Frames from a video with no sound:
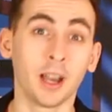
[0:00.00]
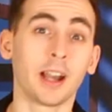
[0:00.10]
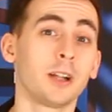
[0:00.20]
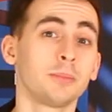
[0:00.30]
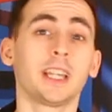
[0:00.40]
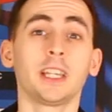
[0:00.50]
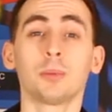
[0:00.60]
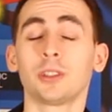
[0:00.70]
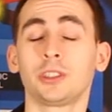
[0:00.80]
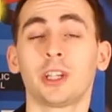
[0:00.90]
I hope to get
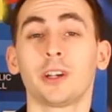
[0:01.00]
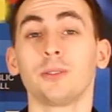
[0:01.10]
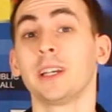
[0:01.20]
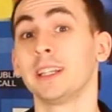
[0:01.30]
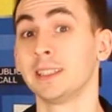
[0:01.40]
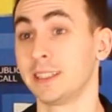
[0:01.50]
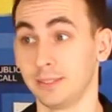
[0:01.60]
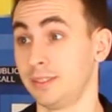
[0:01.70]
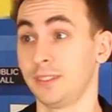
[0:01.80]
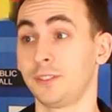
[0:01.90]
you on the show in
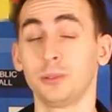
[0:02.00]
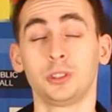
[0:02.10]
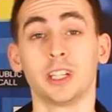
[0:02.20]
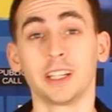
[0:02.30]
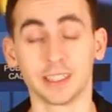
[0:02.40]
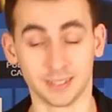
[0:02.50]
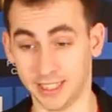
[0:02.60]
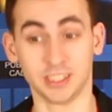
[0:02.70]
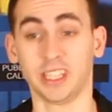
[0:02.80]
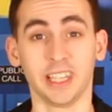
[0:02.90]
the future, it,
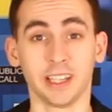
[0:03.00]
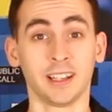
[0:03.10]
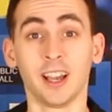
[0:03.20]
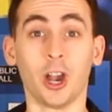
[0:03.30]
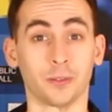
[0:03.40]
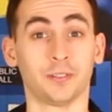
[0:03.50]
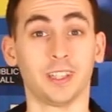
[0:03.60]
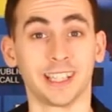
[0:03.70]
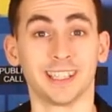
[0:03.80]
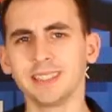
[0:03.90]
this year,
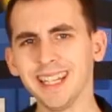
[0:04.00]
hopefully.